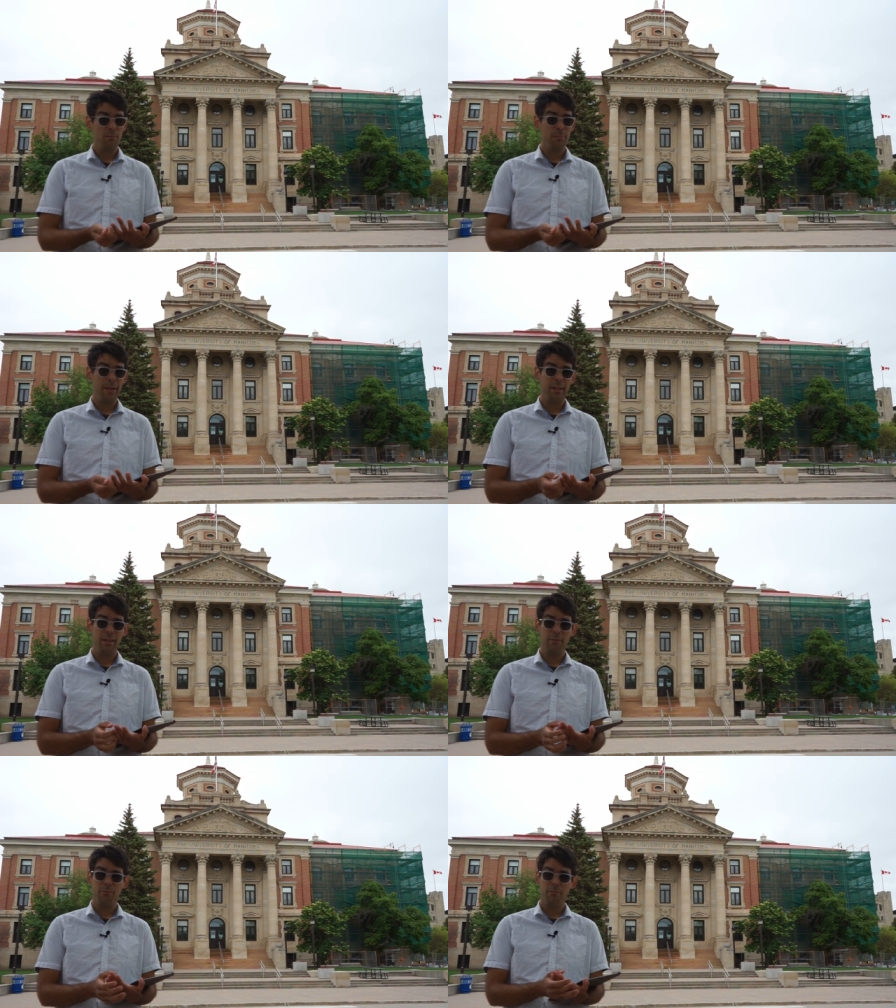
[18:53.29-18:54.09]
but
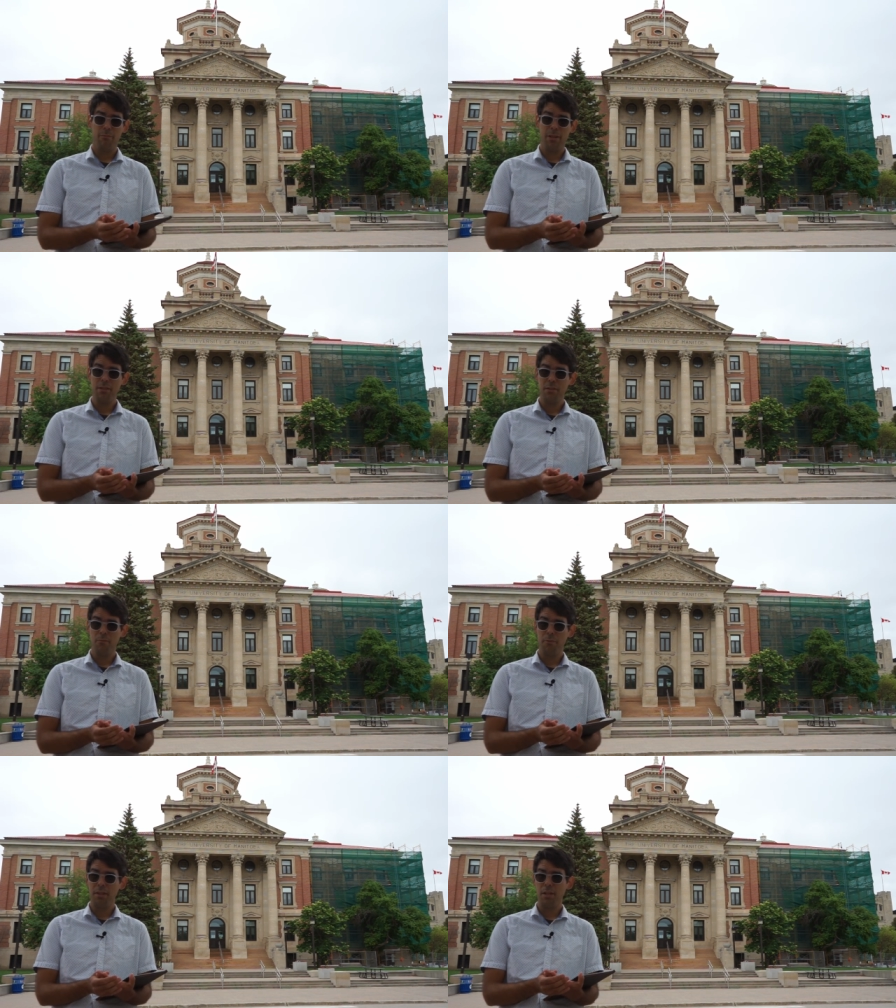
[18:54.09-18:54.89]
it doesn't
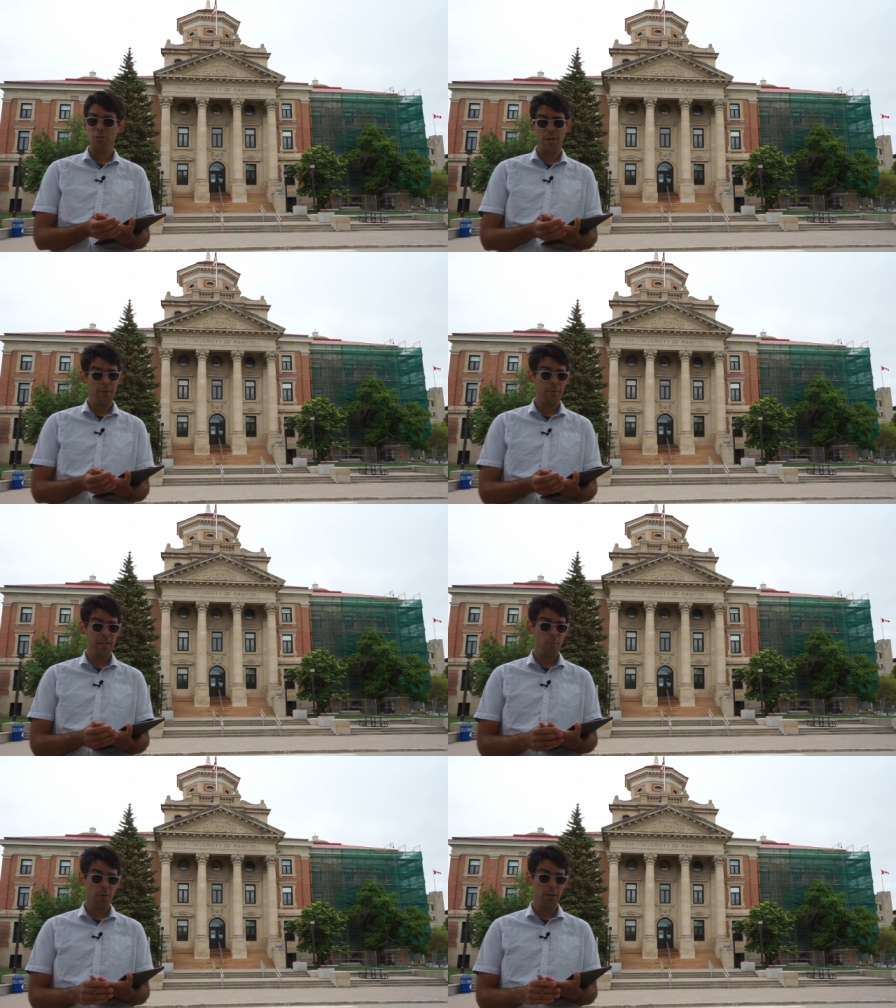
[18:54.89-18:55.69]
really
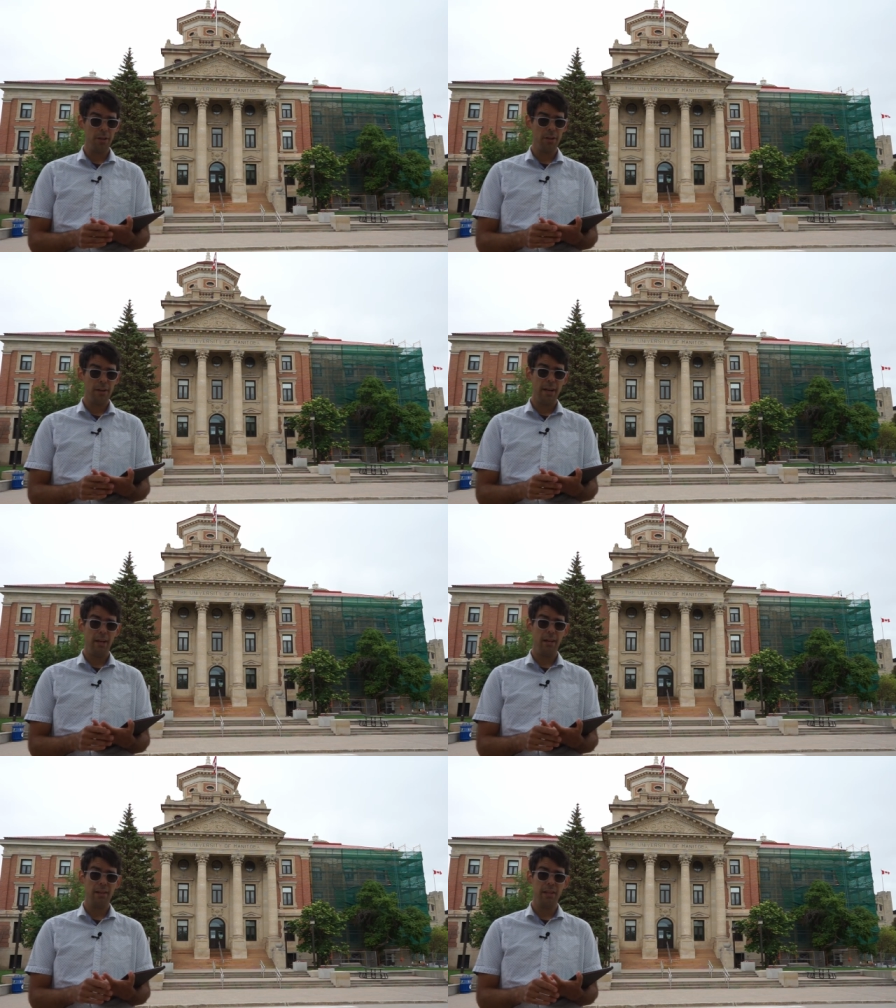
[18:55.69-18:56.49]
generally work
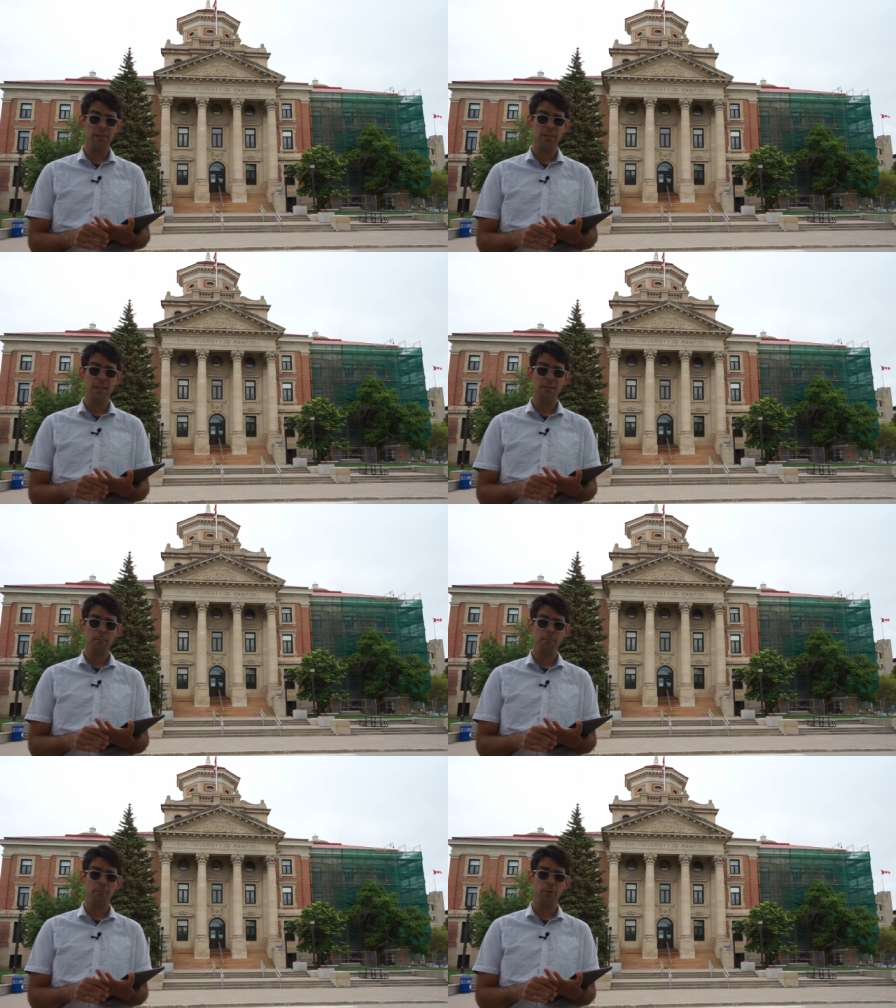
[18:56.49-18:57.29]
and it's
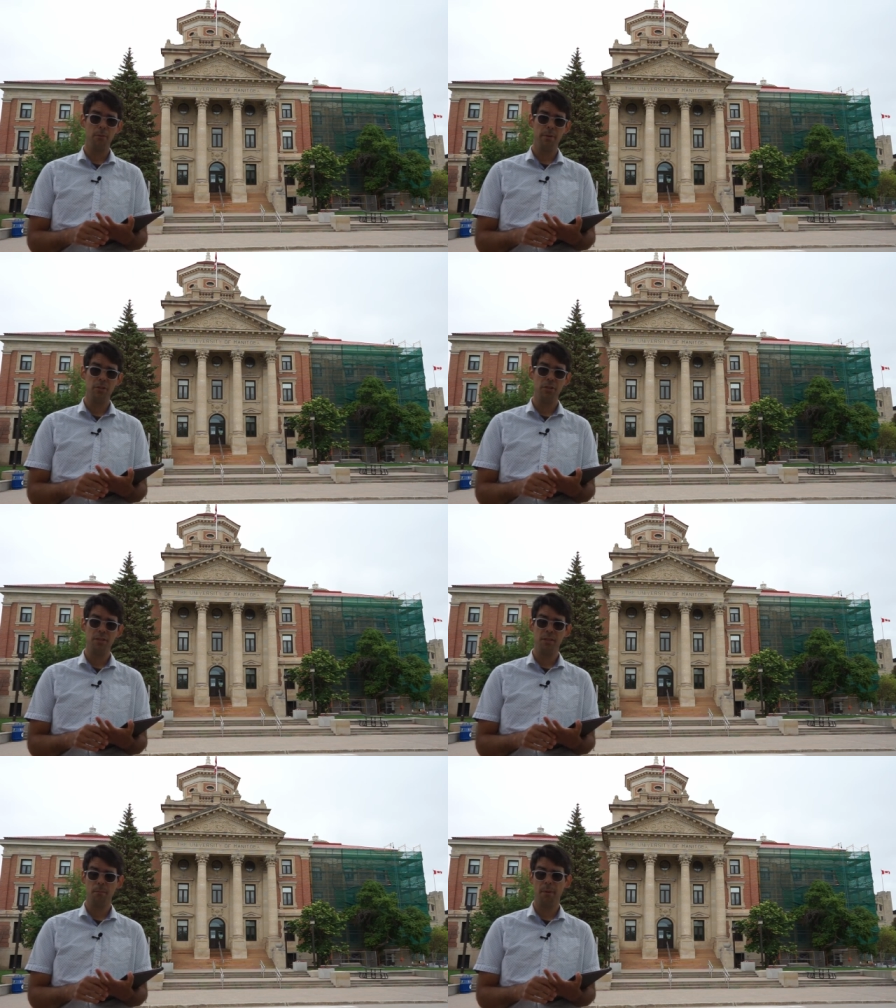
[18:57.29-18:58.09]
giving
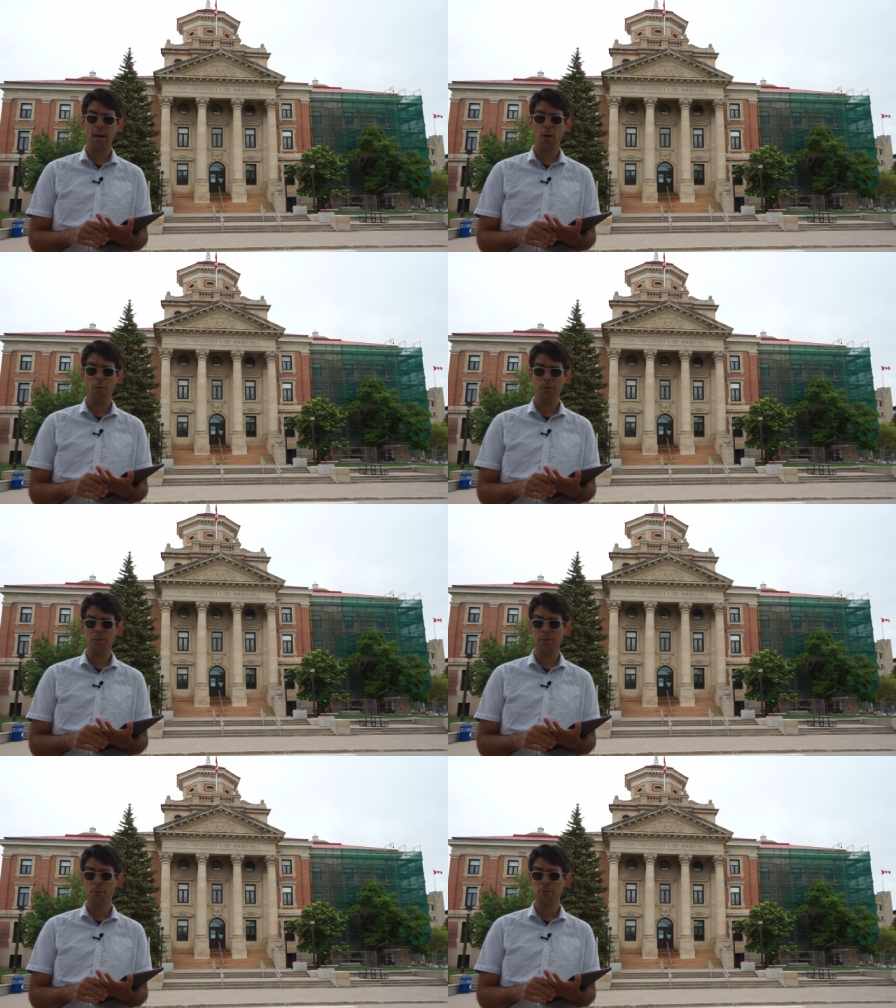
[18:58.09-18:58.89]
permissions and power
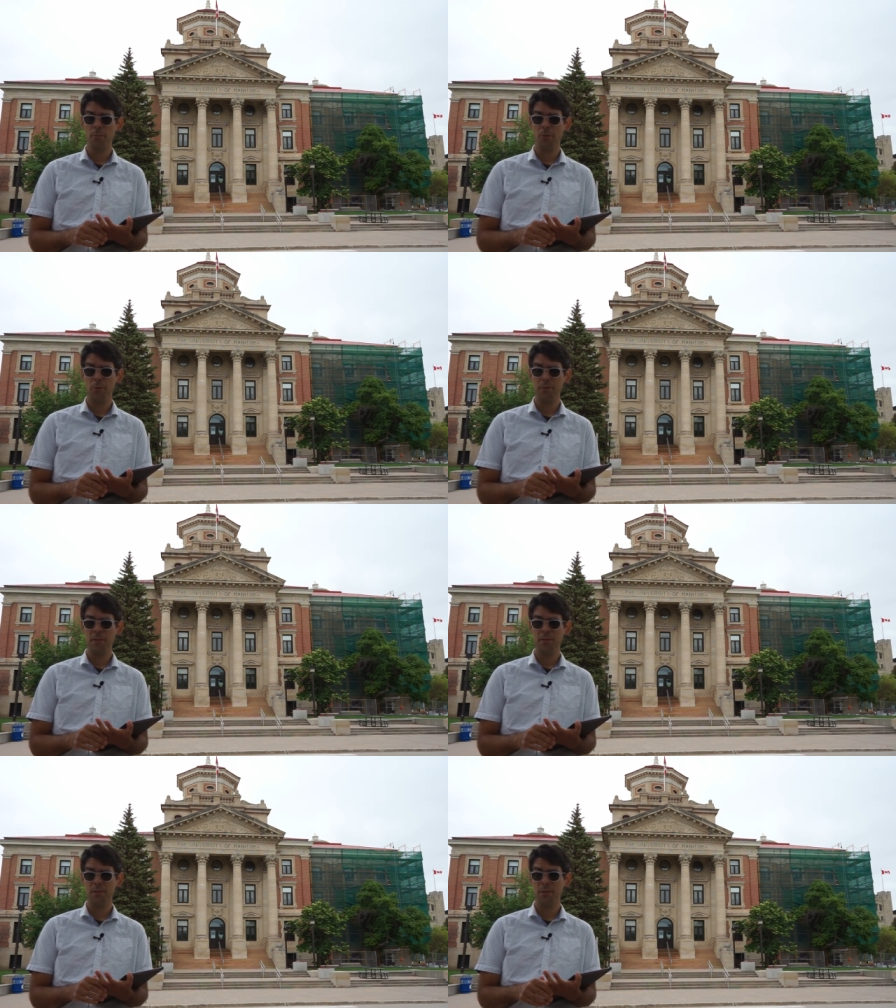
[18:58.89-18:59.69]
to user
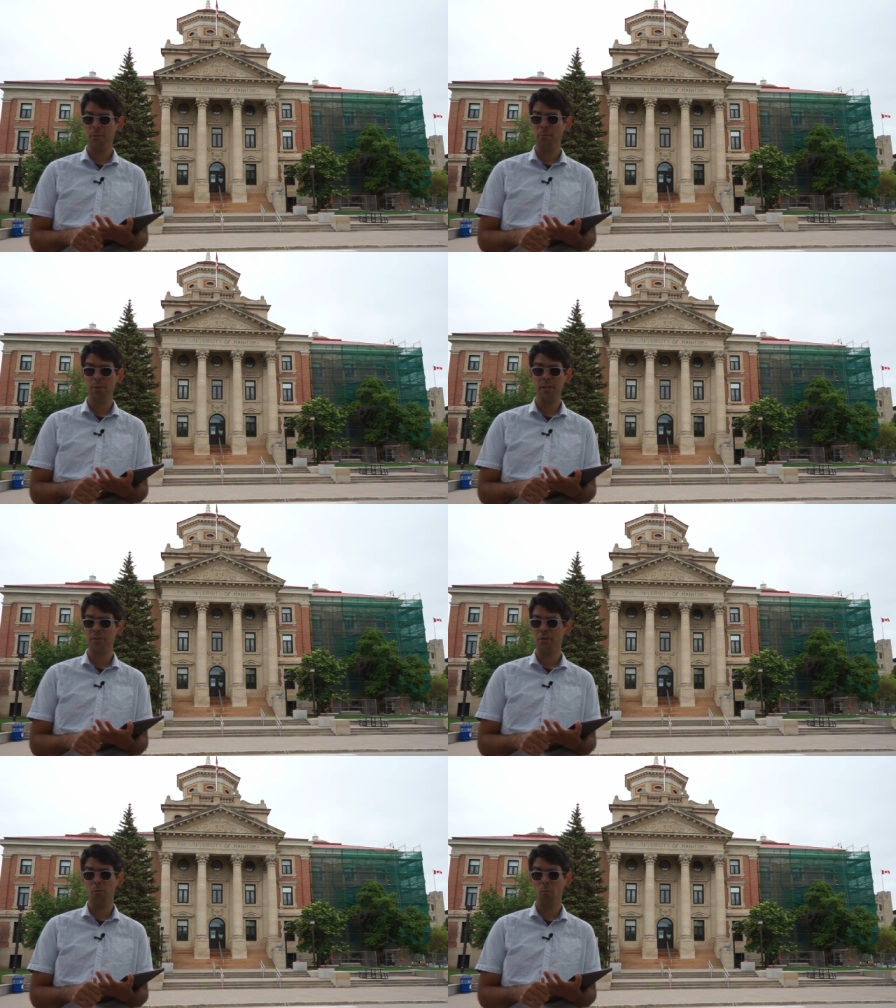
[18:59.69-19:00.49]
processes that we really
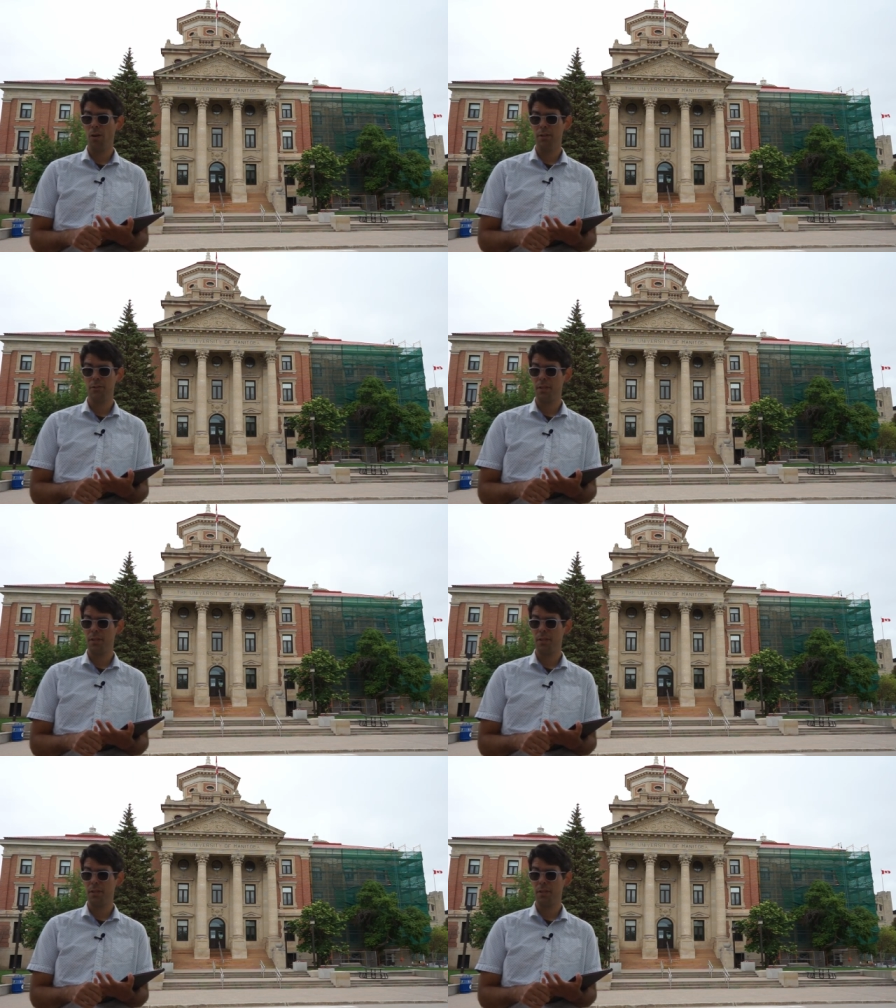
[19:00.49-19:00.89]
don't want to